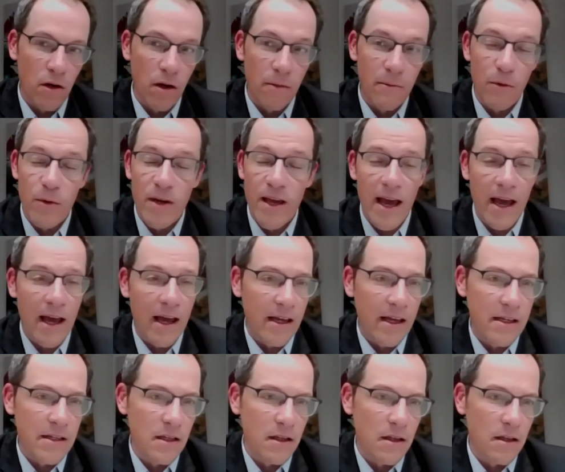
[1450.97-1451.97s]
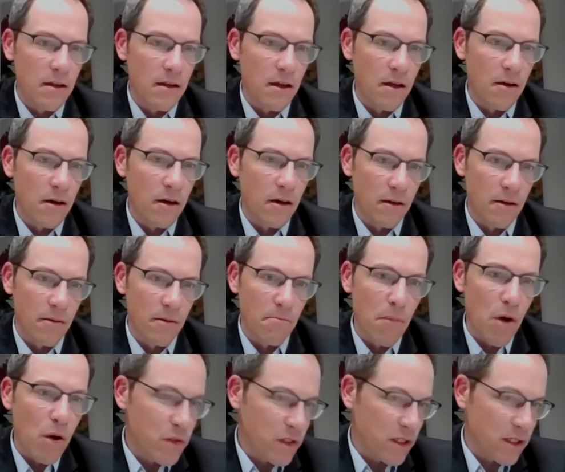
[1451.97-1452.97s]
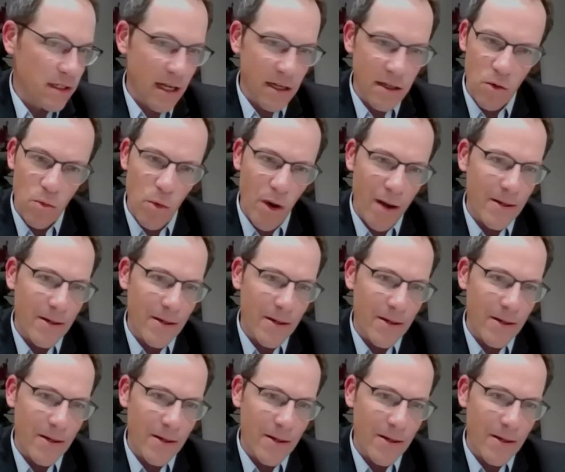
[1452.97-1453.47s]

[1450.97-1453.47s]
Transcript: I mean, we had the most attended